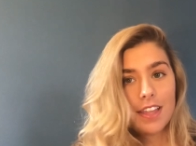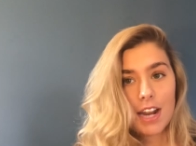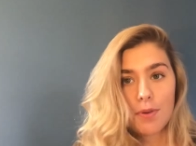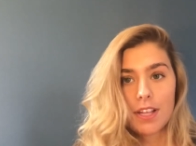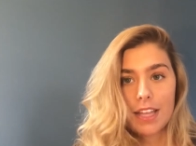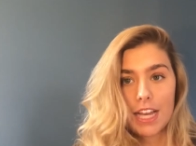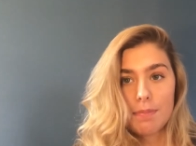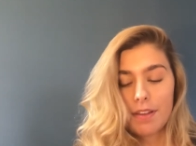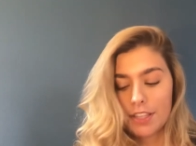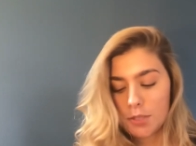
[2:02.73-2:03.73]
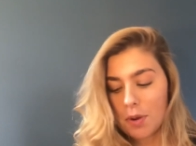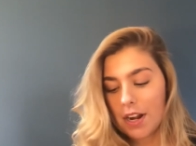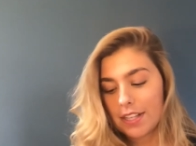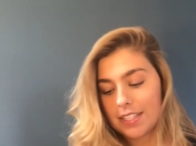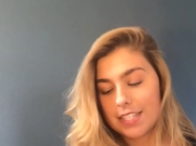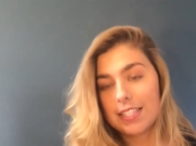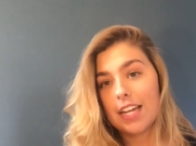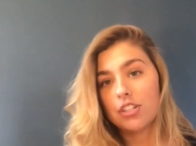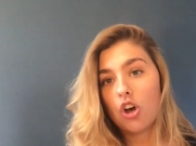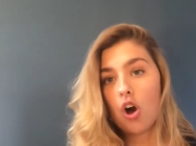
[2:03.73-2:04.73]
that I really like about these products is
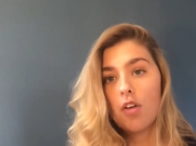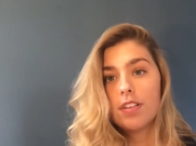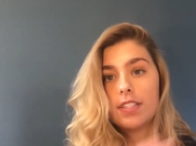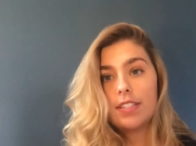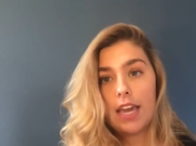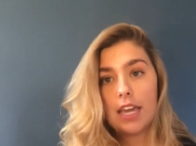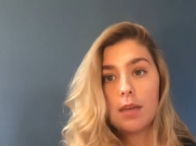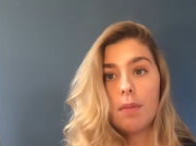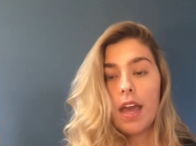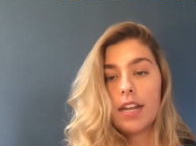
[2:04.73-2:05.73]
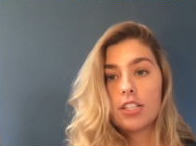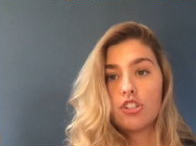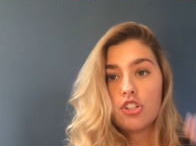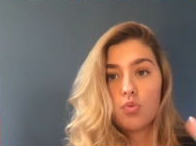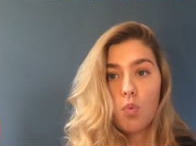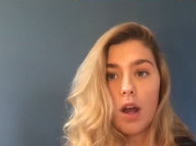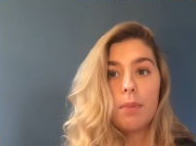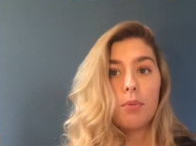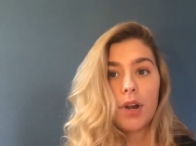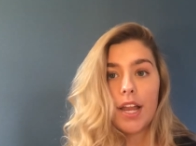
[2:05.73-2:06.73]
that it's all the same and it's just
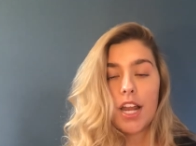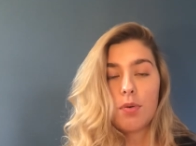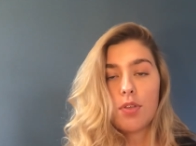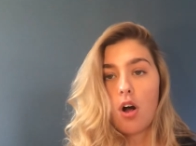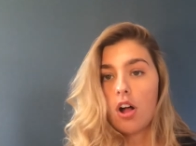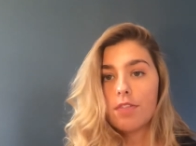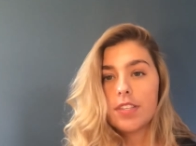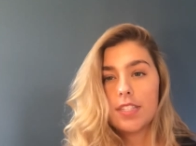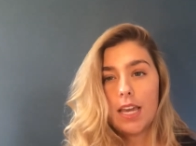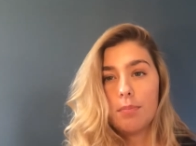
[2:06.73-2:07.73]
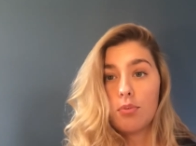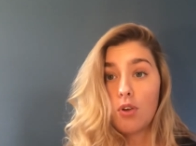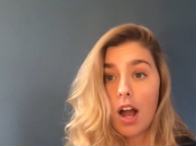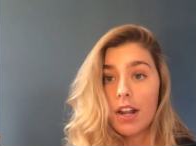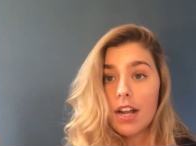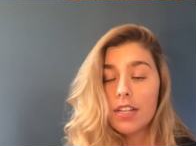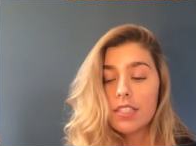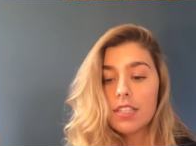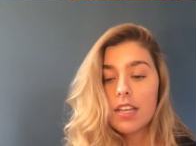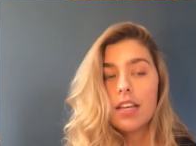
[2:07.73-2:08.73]
one brand with all the same
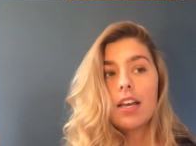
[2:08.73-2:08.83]
products.